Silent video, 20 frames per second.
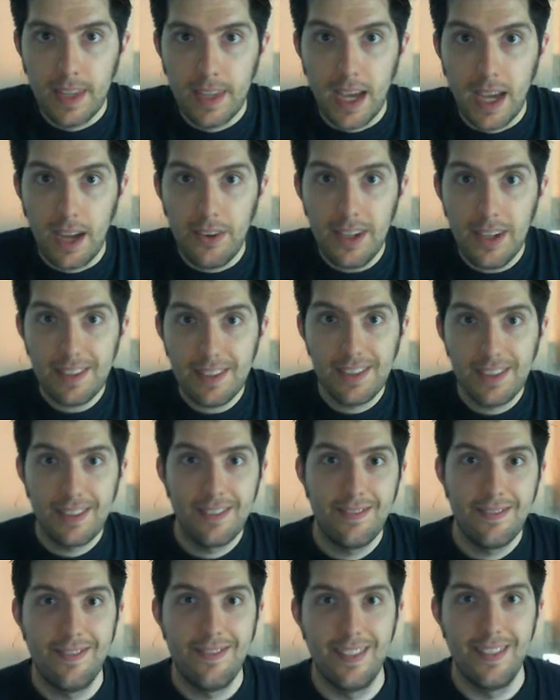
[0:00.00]

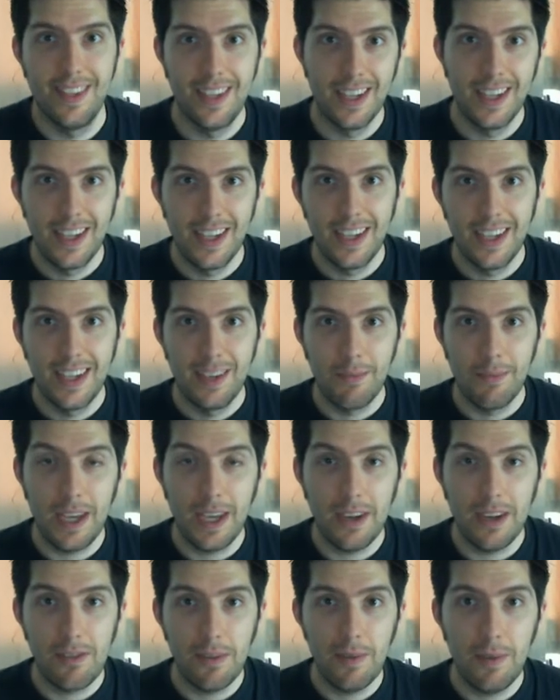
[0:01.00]
Alright,
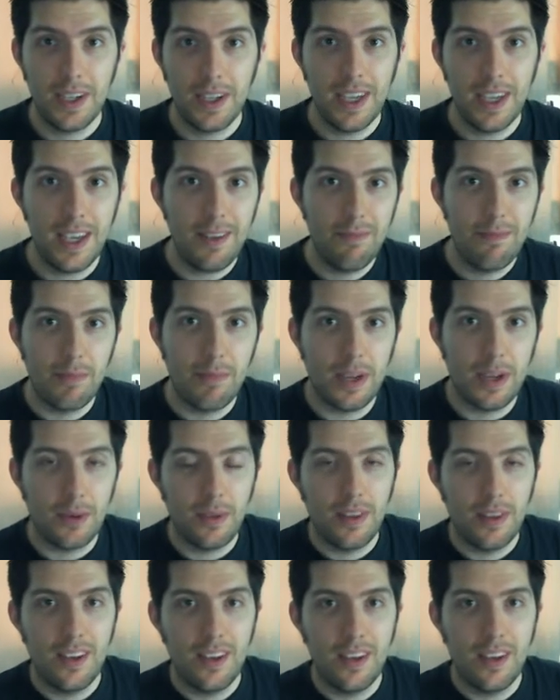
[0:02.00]
Mikey Grimlock here, back
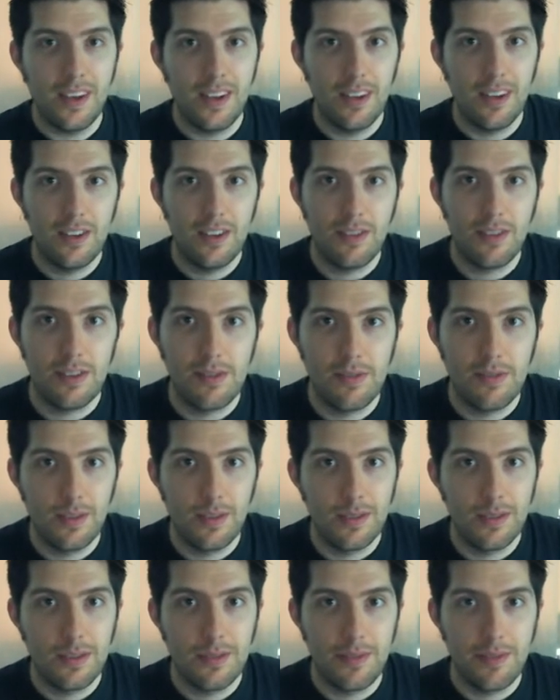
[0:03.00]
with another
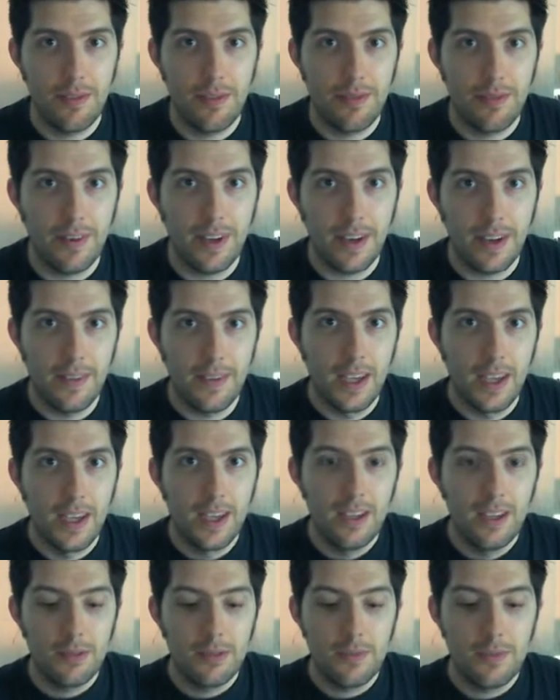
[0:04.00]
Transformers review for you.
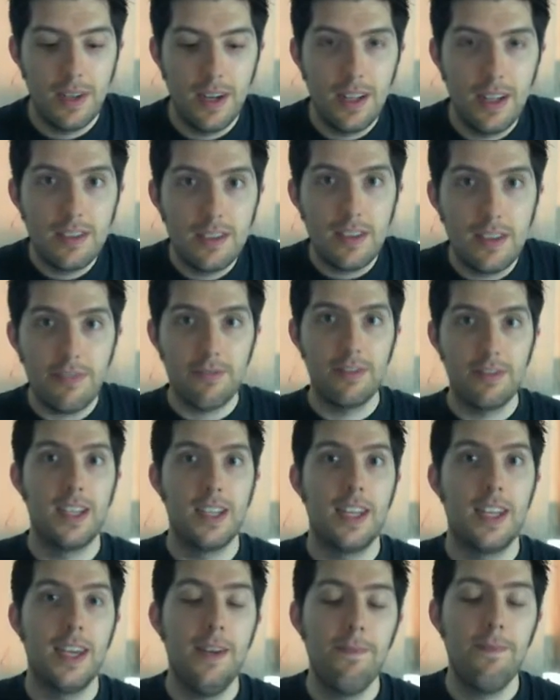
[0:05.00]
Something a little different
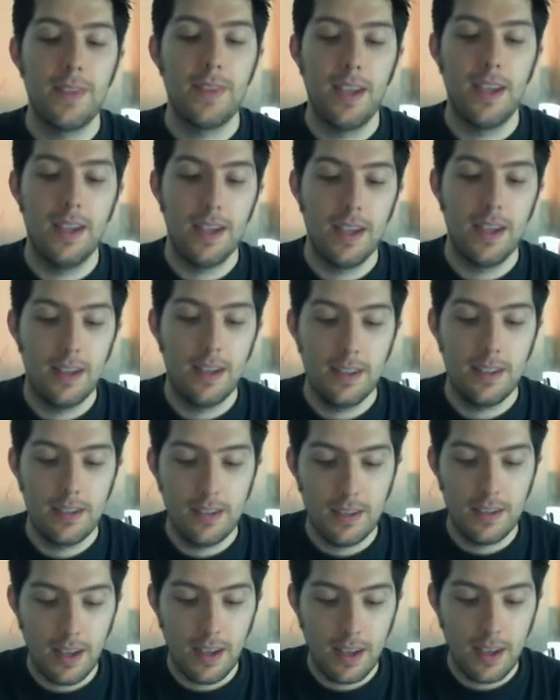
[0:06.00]
today.
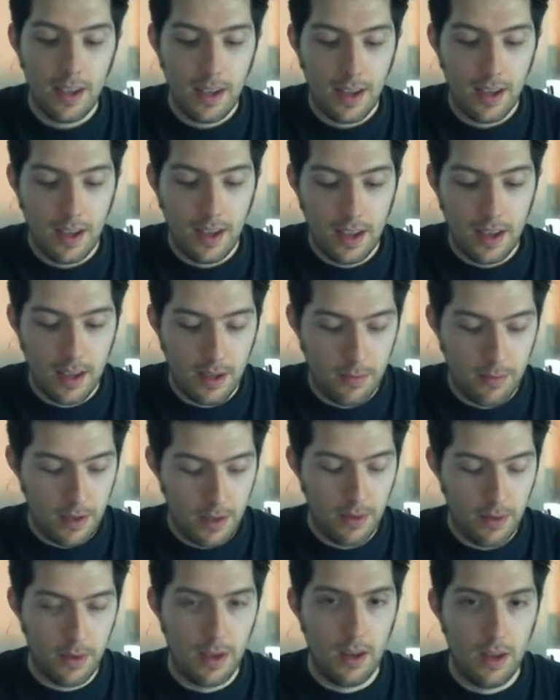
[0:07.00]
Today I am
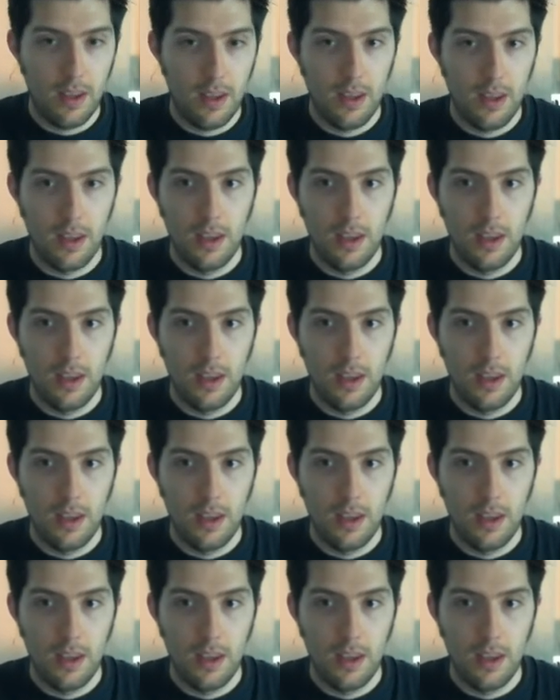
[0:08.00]
doing